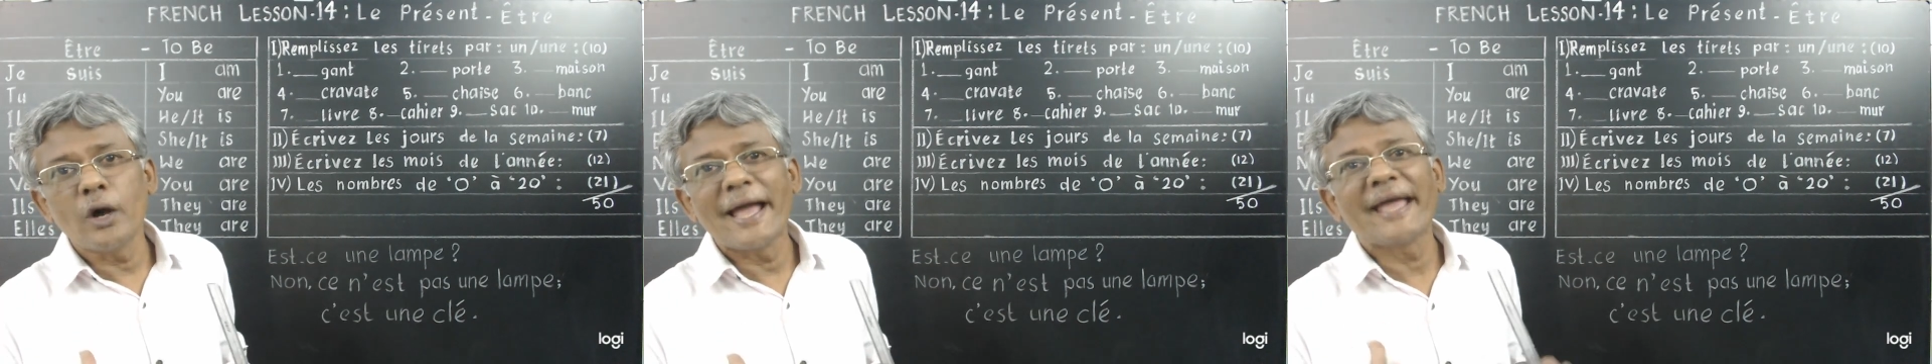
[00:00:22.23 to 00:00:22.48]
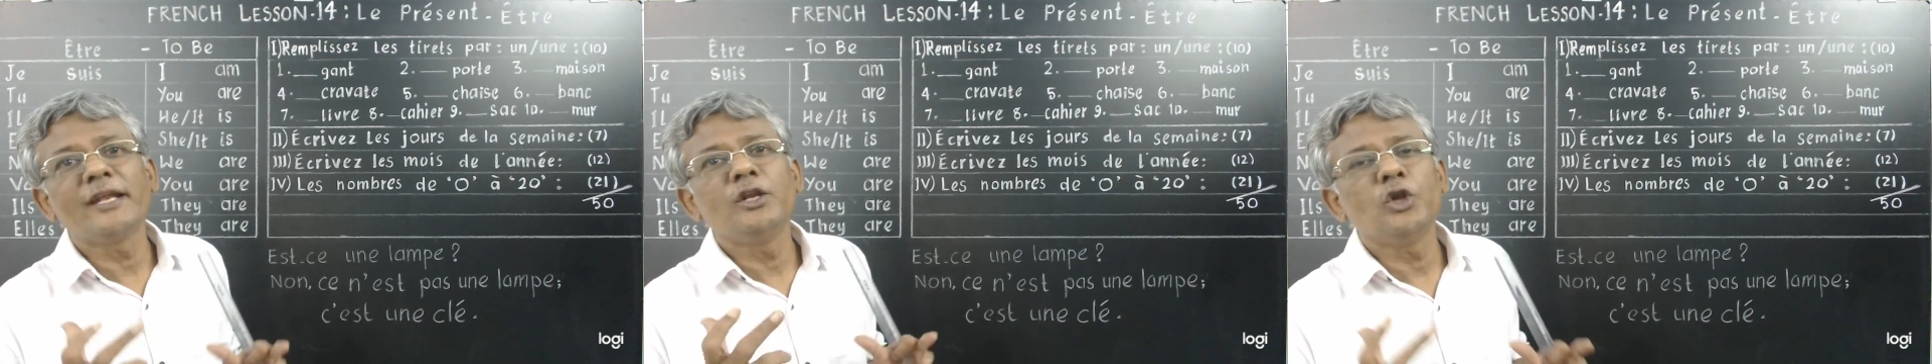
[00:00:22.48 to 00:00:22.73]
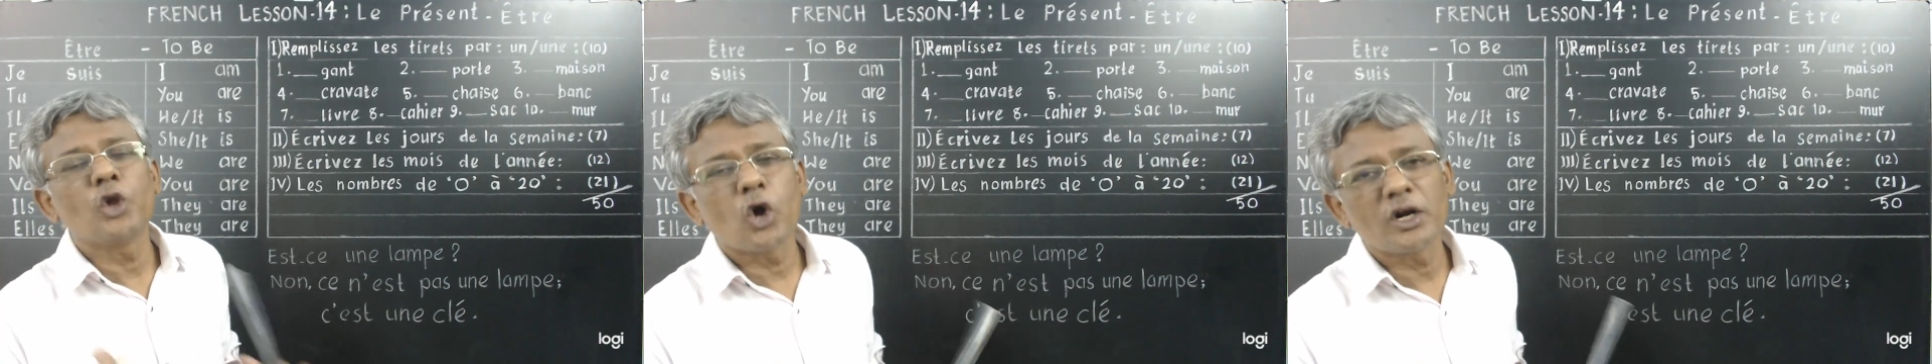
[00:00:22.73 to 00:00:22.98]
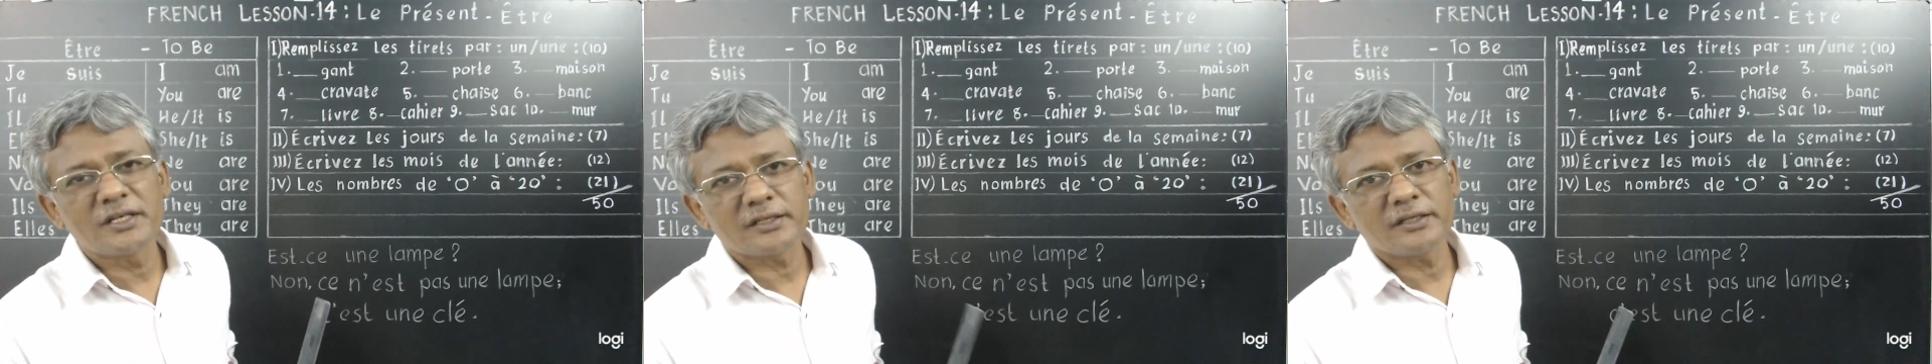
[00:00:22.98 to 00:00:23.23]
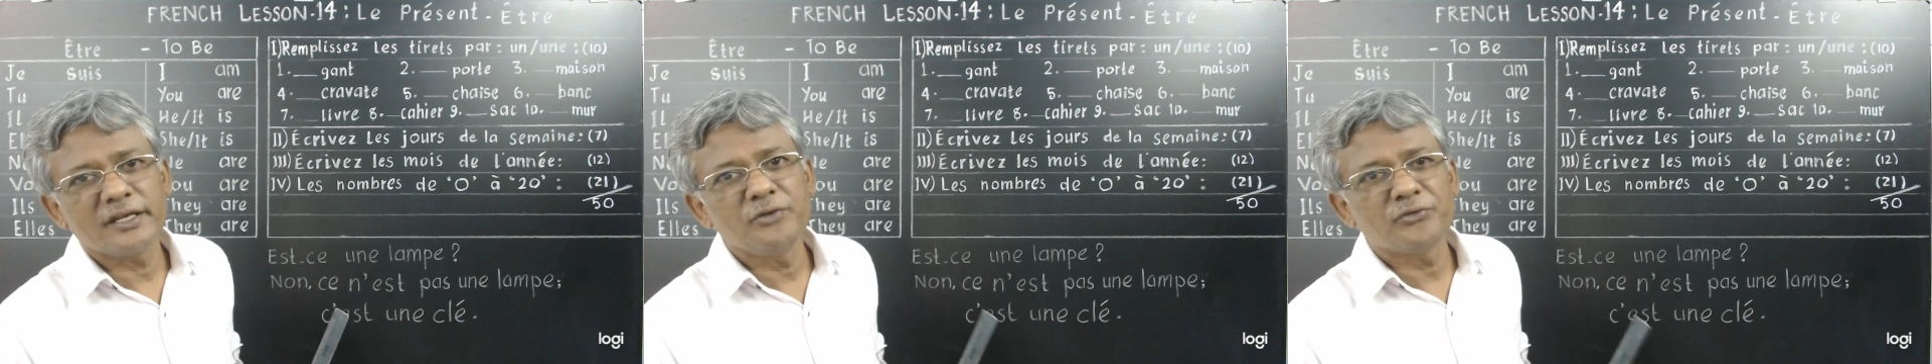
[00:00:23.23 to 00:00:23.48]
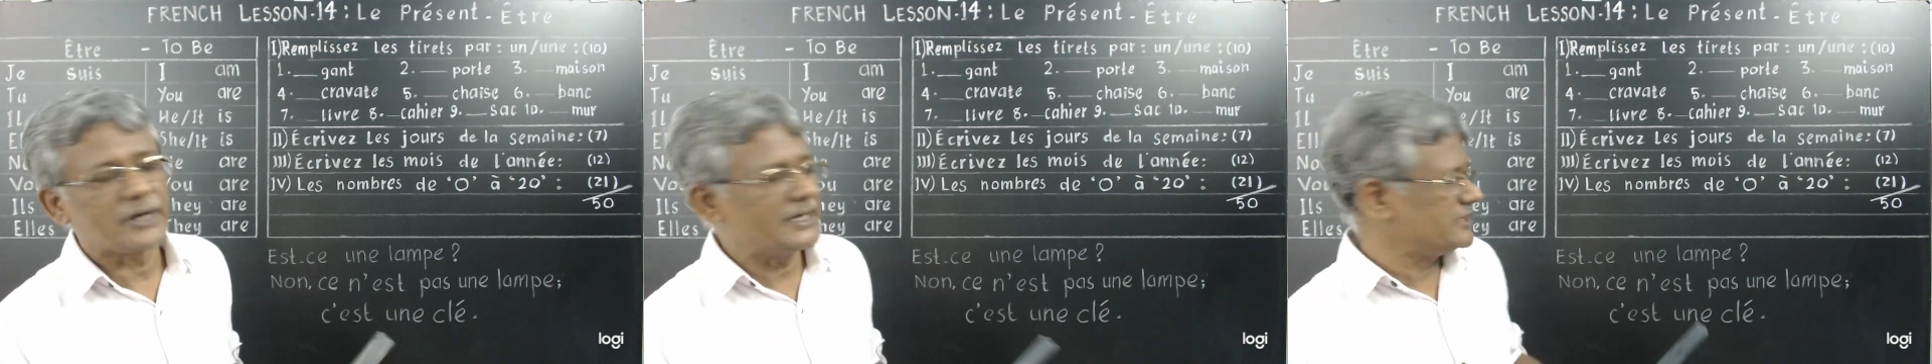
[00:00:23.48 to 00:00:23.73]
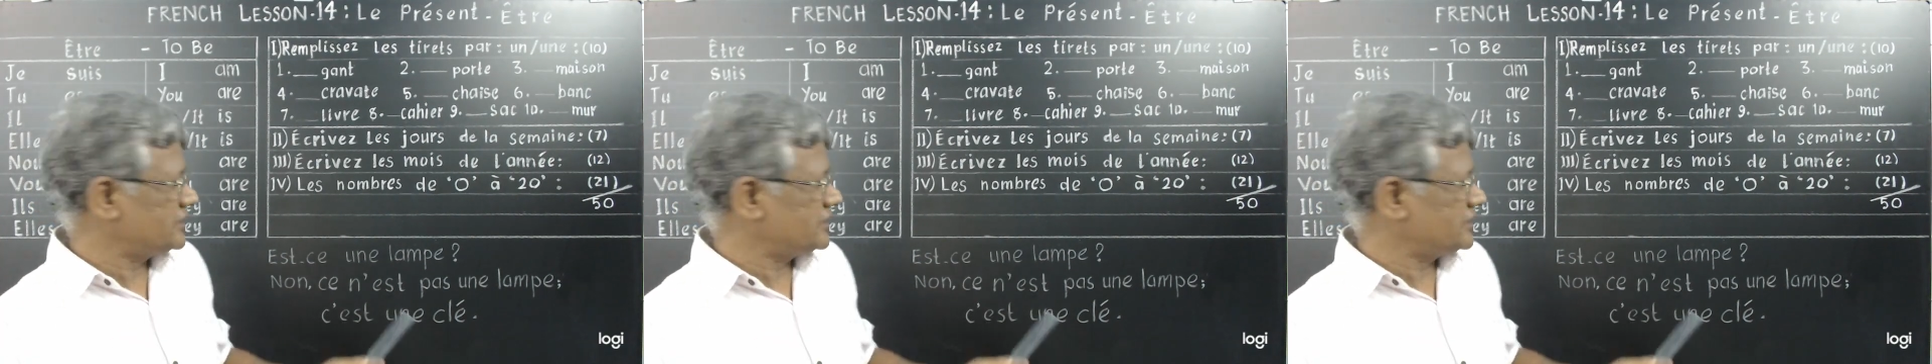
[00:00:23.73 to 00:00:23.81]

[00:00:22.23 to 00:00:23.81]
and not in French.